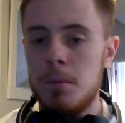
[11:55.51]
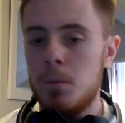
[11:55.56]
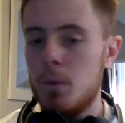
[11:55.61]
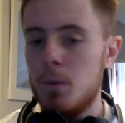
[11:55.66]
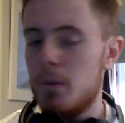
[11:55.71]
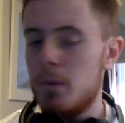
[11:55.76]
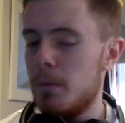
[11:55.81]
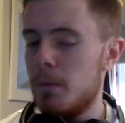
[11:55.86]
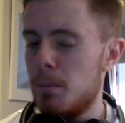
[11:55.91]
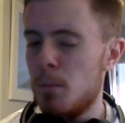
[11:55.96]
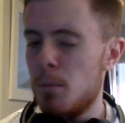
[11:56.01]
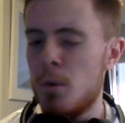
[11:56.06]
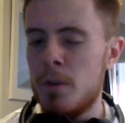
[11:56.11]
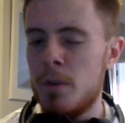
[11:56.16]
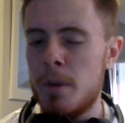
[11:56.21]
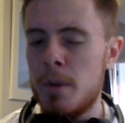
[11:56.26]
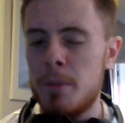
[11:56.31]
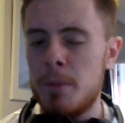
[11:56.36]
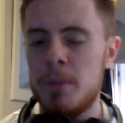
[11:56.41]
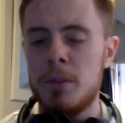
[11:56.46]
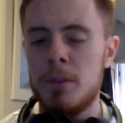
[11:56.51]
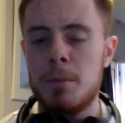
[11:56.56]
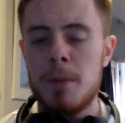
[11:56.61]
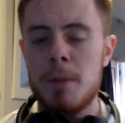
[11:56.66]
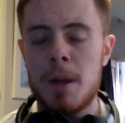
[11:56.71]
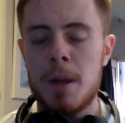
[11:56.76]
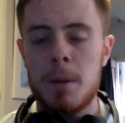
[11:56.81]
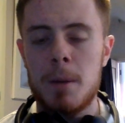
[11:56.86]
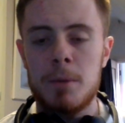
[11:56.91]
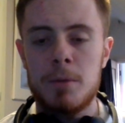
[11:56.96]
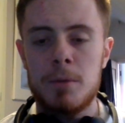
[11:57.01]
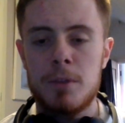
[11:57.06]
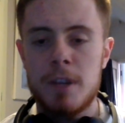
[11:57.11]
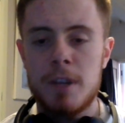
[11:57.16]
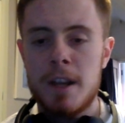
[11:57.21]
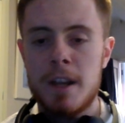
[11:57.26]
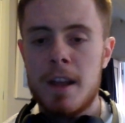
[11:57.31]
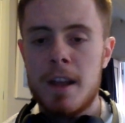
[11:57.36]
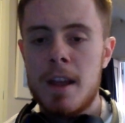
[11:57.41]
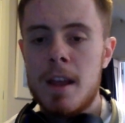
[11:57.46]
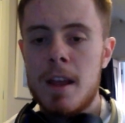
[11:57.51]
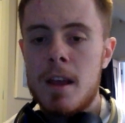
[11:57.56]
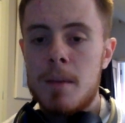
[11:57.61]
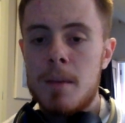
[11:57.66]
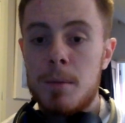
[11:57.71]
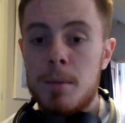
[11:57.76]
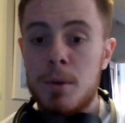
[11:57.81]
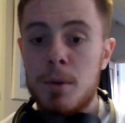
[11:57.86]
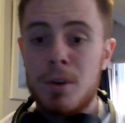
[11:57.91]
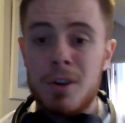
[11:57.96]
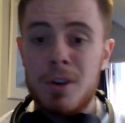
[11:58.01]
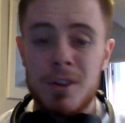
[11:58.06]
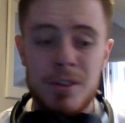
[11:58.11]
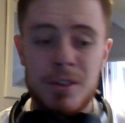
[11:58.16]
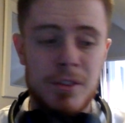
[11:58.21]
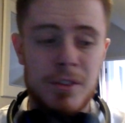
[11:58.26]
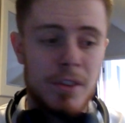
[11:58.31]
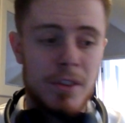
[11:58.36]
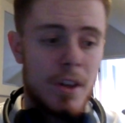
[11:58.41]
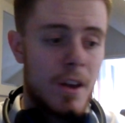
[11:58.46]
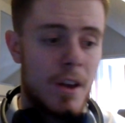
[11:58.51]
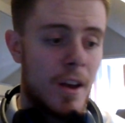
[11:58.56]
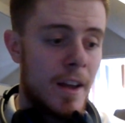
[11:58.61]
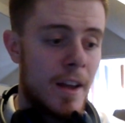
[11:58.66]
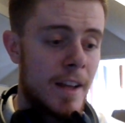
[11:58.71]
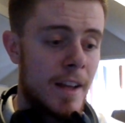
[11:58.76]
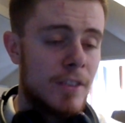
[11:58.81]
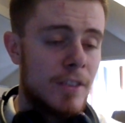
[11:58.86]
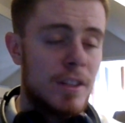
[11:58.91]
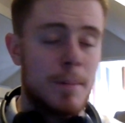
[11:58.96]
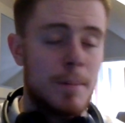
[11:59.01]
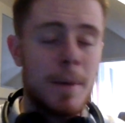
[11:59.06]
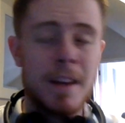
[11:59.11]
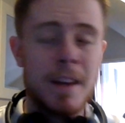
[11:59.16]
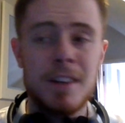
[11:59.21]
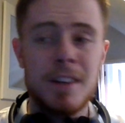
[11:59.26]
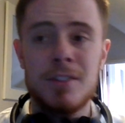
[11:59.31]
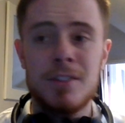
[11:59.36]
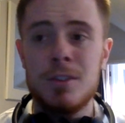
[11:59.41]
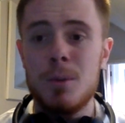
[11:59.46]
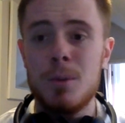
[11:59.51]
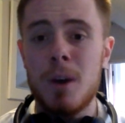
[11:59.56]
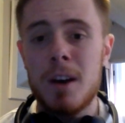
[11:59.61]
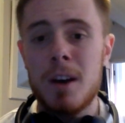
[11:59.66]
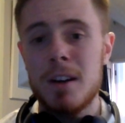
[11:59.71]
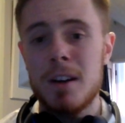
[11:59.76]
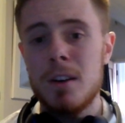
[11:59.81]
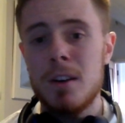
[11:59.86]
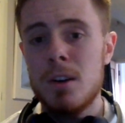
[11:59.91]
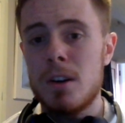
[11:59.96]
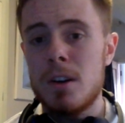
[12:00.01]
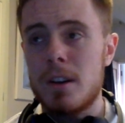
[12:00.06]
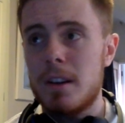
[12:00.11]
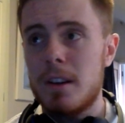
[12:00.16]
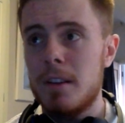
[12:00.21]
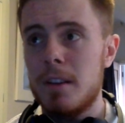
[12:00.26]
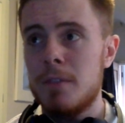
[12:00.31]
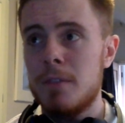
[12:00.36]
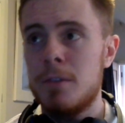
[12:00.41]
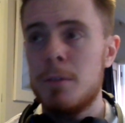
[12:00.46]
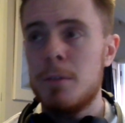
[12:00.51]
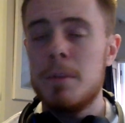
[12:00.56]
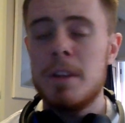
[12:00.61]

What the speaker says: with more of an emphasis on Black Ops 3, because I actually managed to unlock from